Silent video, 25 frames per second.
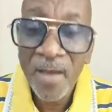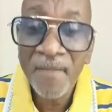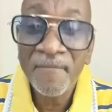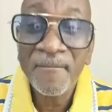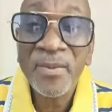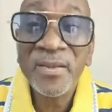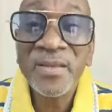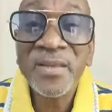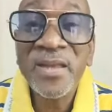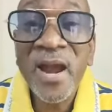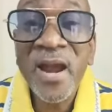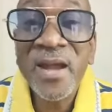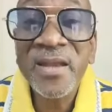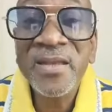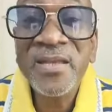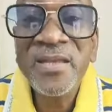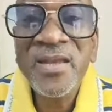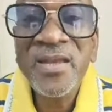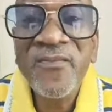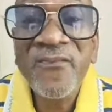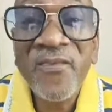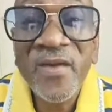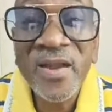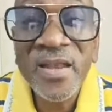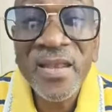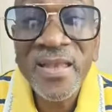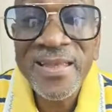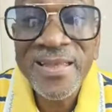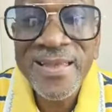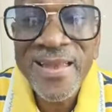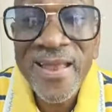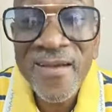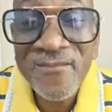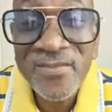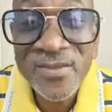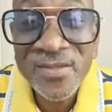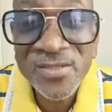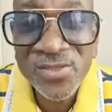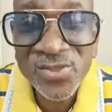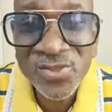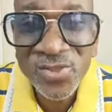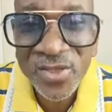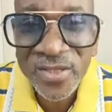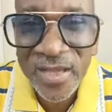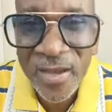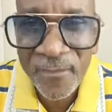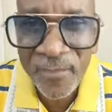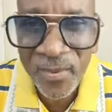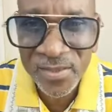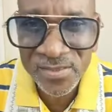But there are different levels to
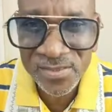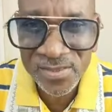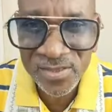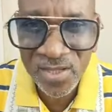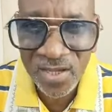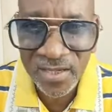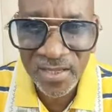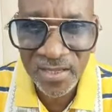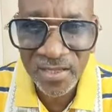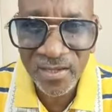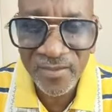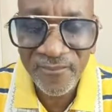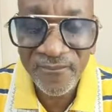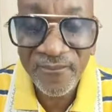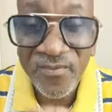the apostolic.